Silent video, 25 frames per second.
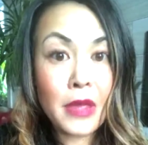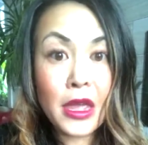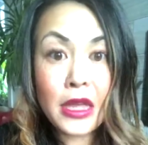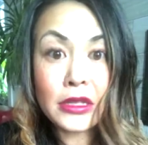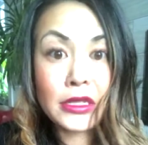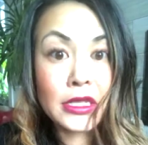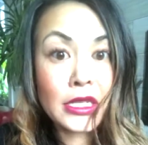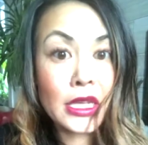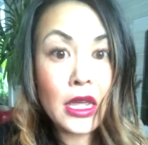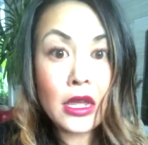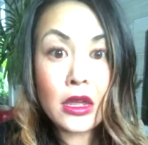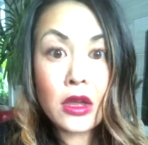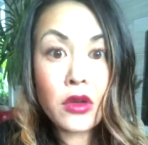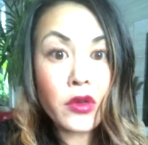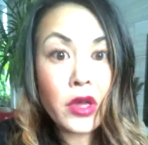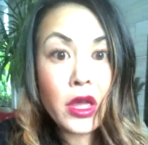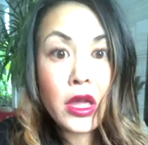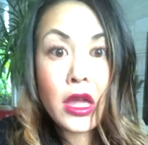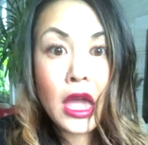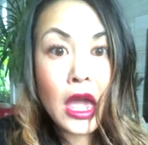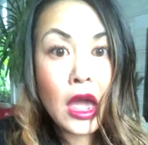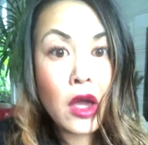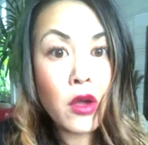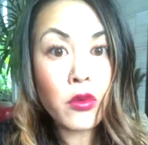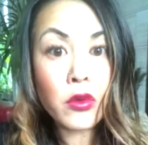saying, okay,
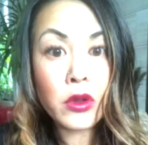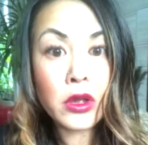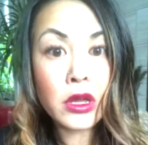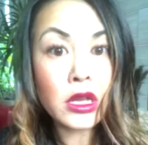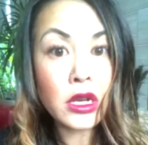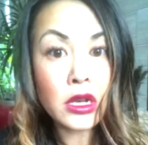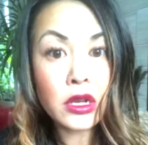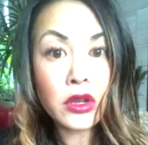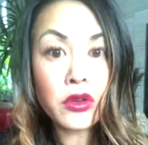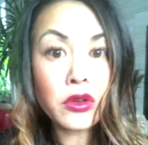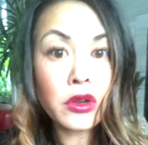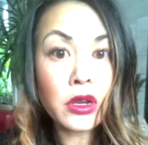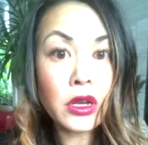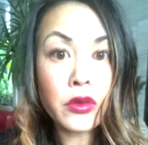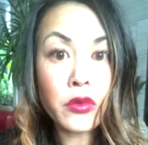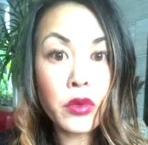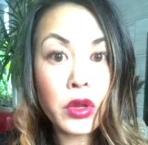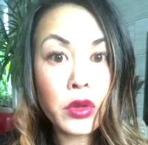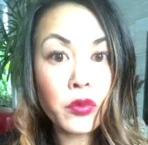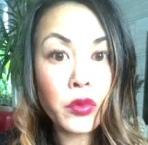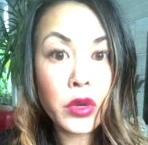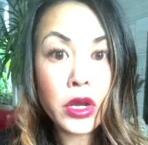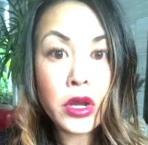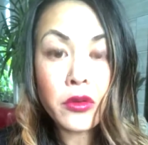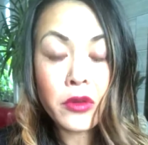how are we going to create a
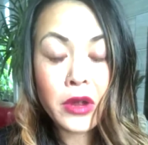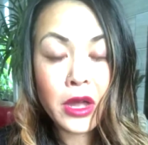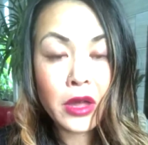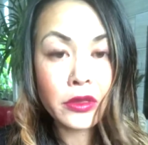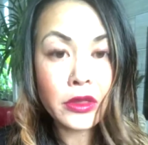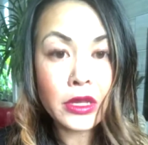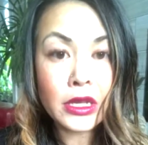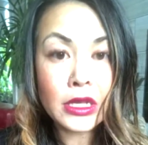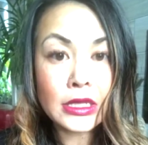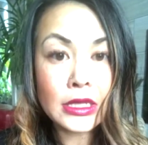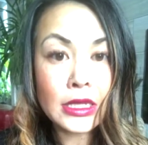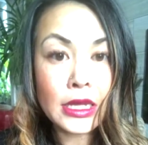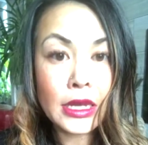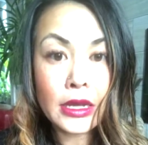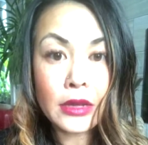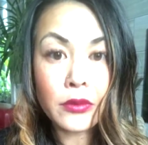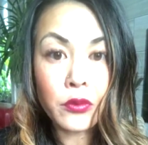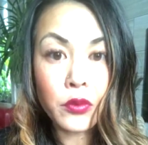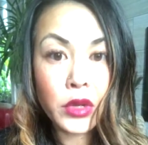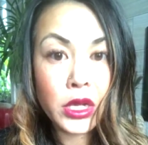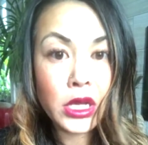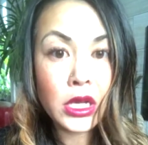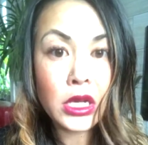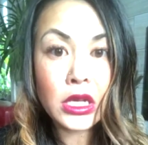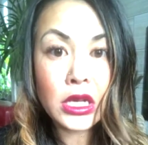win-win around this? Like,
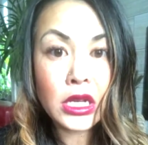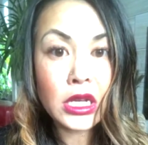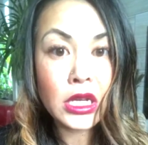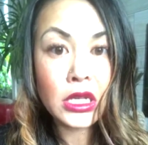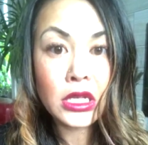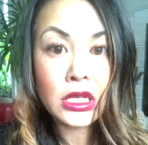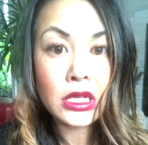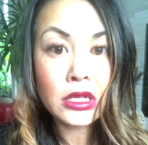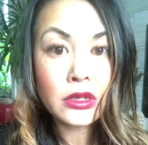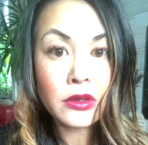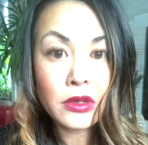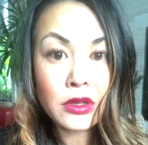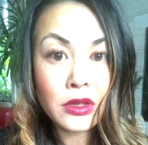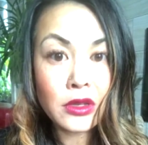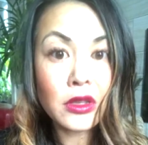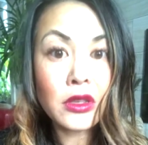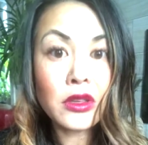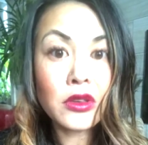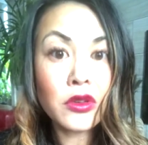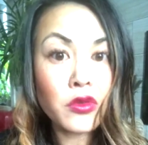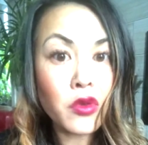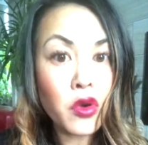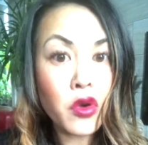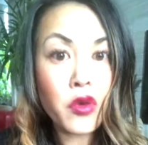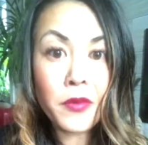
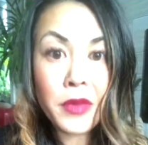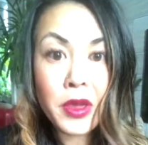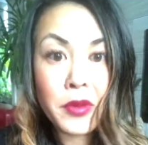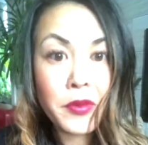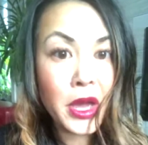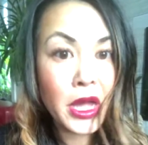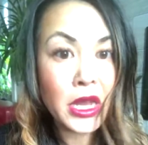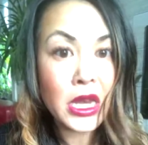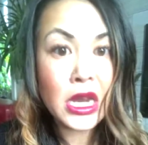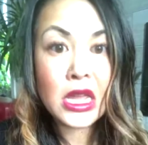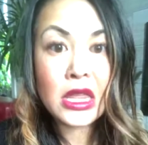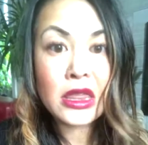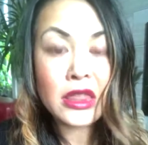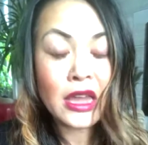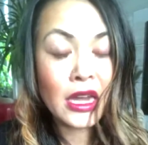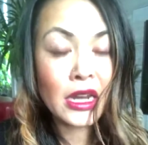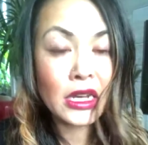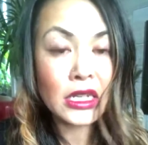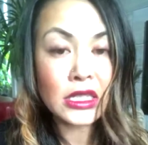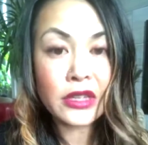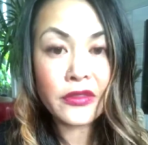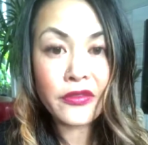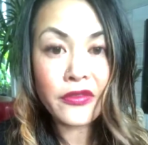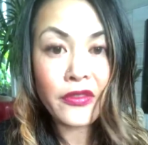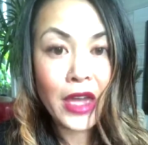you owe me money. That
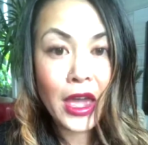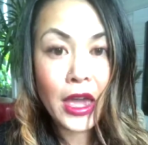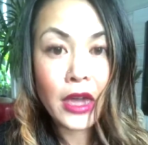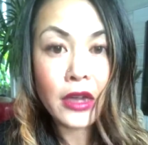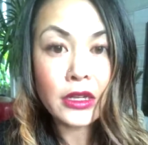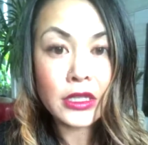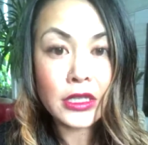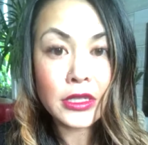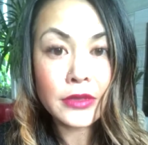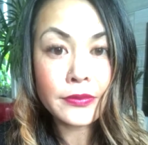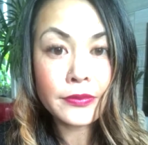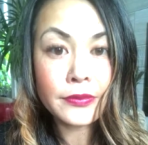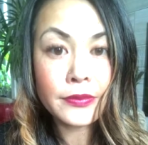is a fact.